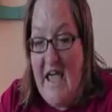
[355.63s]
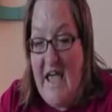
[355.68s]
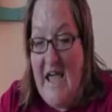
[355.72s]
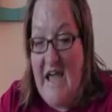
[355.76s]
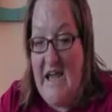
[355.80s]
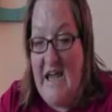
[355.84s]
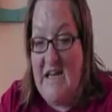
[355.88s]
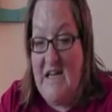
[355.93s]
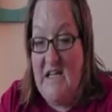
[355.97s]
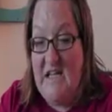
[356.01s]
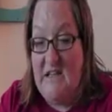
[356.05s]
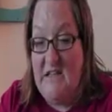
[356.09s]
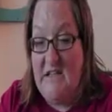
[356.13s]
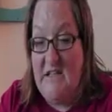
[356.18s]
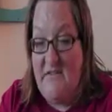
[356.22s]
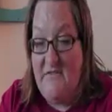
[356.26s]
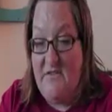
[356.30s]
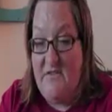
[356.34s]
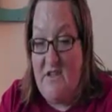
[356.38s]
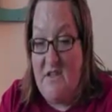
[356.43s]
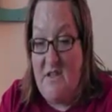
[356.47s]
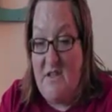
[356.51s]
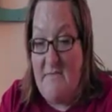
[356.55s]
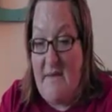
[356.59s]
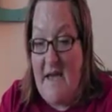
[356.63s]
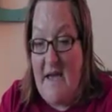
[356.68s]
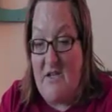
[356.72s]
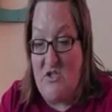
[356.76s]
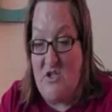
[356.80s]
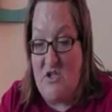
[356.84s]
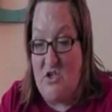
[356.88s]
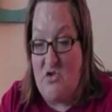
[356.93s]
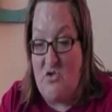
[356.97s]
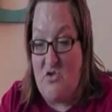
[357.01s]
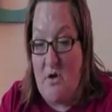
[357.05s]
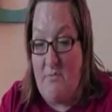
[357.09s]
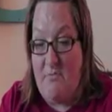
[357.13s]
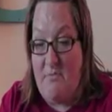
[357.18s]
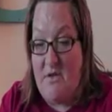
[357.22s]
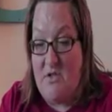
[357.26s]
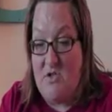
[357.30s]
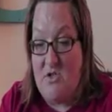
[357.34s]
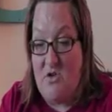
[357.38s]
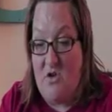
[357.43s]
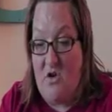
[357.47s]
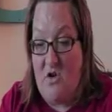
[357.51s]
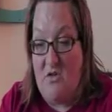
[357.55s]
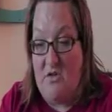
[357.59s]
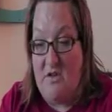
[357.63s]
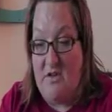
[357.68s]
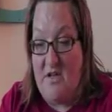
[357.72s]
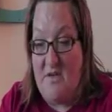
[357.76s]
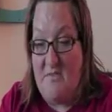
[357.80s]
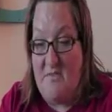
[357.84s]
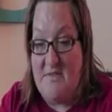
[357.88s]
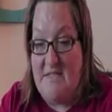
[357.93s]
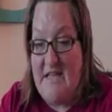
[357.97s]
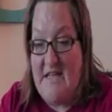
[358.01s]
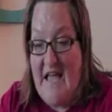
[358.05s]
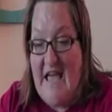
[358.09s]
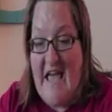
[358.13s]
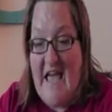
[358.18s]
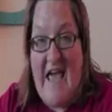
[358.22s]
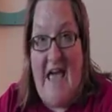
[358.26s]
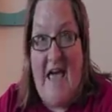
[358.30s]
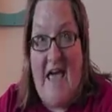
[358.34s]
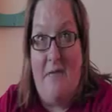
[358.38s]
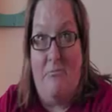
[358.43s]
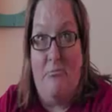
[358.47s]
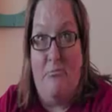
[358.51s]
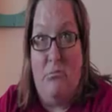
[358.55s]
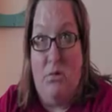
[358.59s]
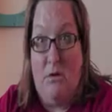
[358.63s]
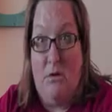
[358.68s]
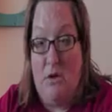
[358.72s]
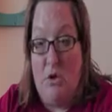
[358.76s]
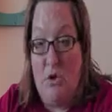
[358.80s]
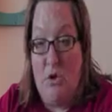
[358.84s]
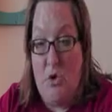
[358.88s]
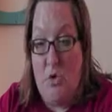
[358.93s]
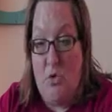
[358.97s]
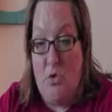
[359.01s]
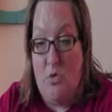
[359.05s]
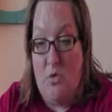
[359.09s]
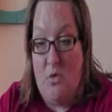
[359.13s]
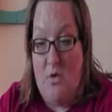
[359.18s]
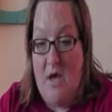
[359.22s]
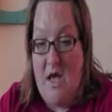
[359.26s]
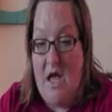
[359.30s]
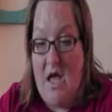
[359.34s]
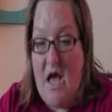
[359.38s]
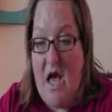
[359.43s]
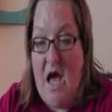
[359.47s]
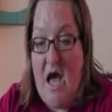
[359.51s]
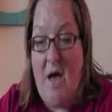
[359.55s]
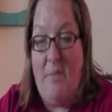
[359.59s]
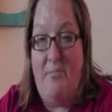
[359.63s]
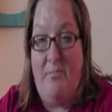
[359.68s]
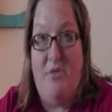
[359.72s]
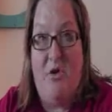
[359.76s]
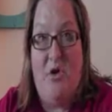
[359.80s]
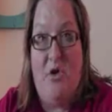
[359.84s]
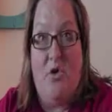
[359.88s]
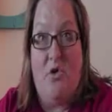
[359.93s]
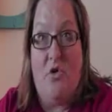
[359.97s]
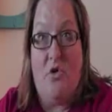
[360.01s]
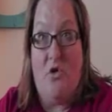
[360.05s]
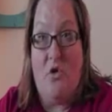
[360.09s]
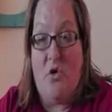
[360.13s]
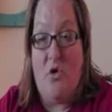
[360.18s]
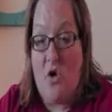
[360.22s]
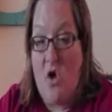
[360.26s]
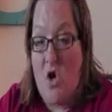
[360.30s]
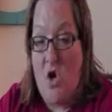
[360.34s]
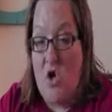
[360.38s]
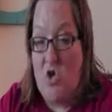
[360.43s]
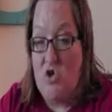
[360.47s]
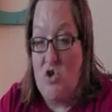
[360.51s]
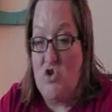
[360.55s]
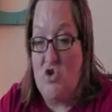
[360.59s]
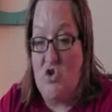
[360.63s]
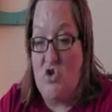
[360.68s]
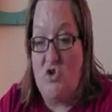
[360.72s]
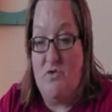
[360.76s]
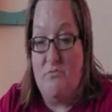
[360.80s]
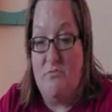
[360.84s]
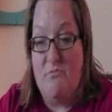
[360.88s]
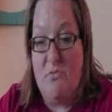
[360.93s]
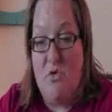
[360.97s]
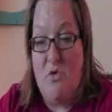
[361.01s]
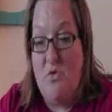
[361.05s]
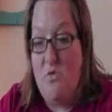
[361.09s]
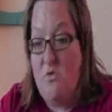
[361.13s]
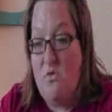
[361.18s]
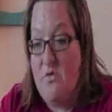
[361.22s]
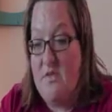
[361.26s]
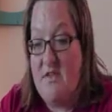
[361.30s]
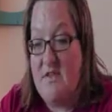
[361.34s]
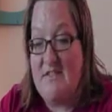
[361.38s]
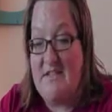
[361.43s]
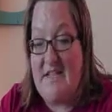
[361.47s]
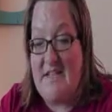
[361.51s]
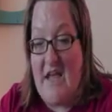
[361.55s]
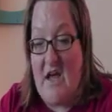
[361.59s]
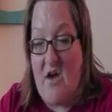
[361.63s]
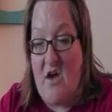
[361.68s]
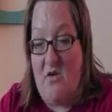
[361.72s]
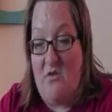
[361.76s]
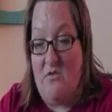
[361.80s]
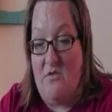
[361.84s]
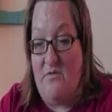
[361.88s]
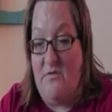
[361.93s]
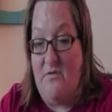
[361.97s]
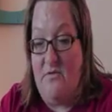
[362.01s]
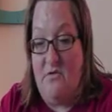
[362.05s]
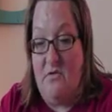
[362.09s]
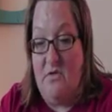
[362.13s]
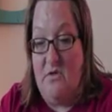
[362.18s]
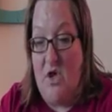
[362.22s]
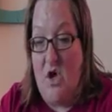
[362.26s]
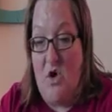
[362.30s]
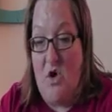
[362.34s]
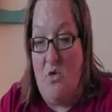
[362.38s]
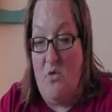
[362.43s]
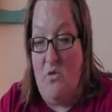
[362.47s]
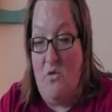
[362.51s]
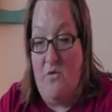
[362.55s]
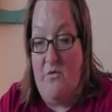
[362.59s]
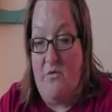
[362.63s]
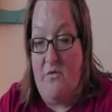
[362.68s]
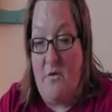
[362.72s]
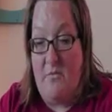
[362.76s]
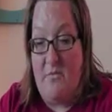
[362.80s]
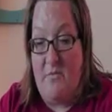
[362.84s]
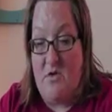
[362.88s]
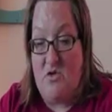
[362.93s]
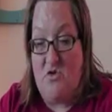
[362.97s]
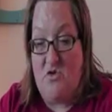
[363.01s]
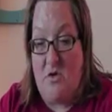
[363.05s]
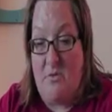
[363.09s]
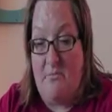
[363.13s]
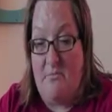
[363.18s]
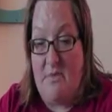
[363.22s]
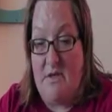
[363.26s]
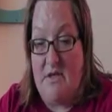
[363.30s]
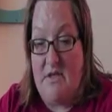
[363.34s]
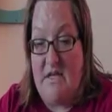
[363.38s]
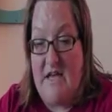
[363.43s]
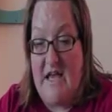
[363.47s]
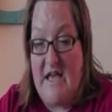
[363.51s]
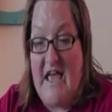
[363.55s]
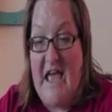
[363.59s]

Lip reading: Annie lifted the magic trumpet to her lips and blew. A pure, smooth sound flowed from the trumpet